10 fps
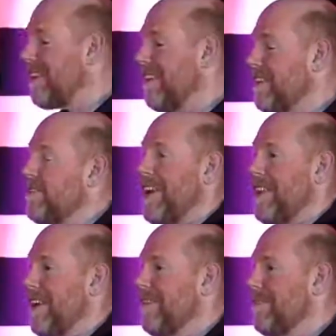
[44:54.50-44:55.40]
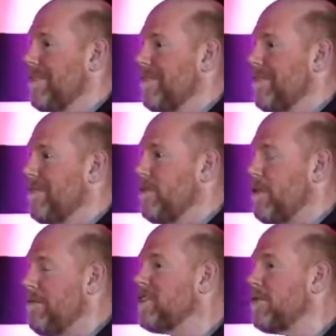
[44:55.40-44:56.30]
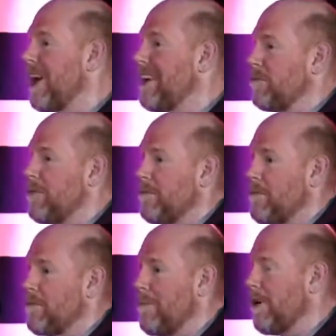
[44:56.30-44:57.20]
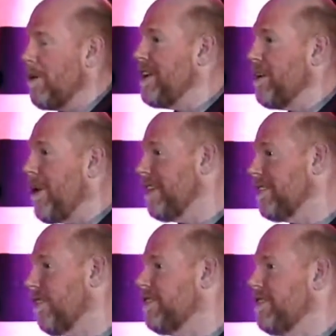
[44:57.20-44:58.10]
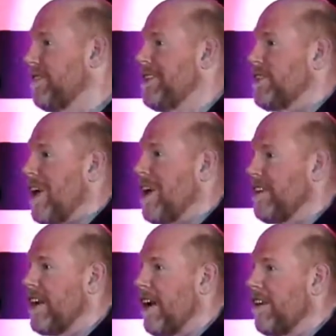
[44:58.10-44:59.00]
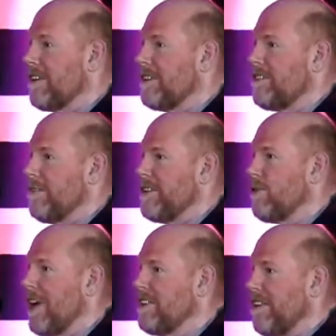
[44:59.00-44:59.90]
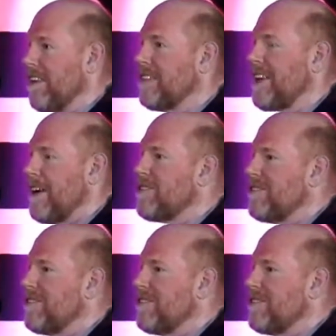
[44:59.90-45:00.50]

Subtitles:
that you visualize when you're performing or when you're writing songs. You're visualizing colors. You're visualizing landscapes. There's